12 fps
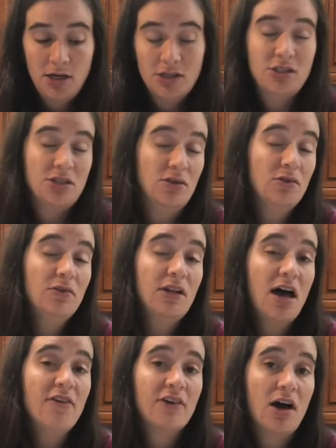Do you
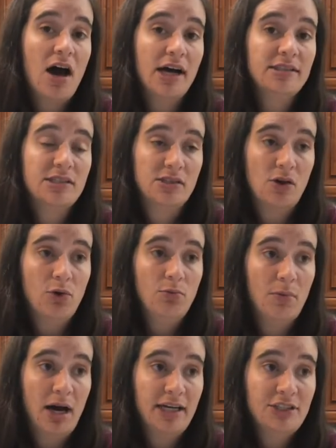love God so
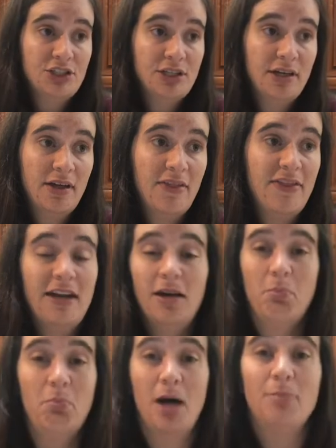much that
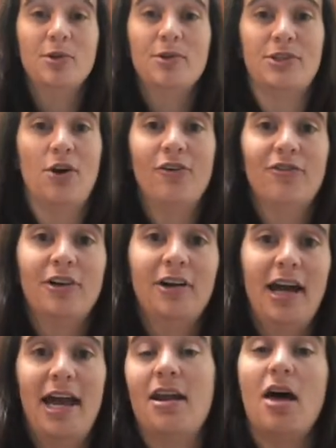it bubbles
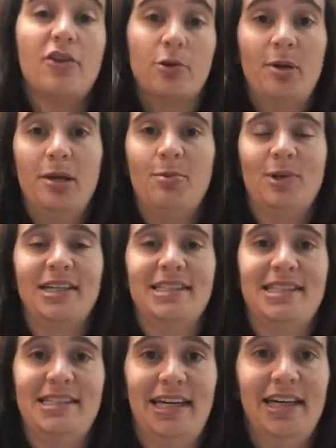over and other people can
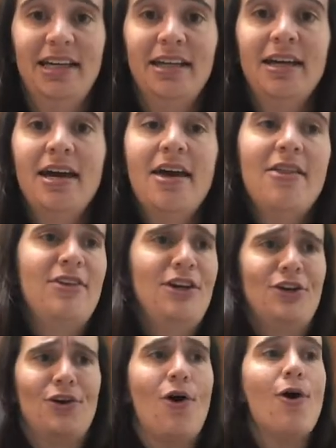see it? That
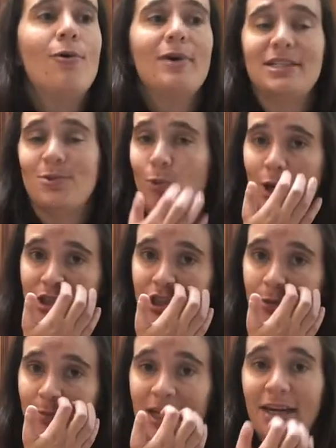you're always
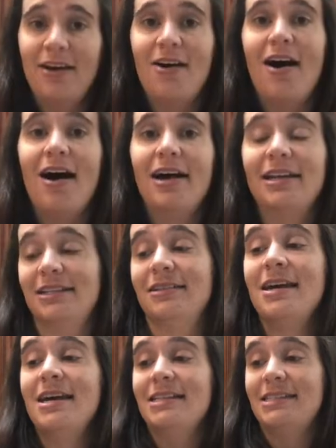worshiping God and
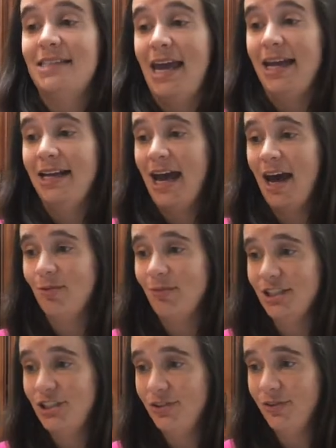saying how
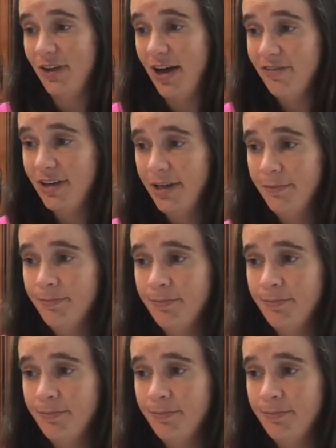much you love him?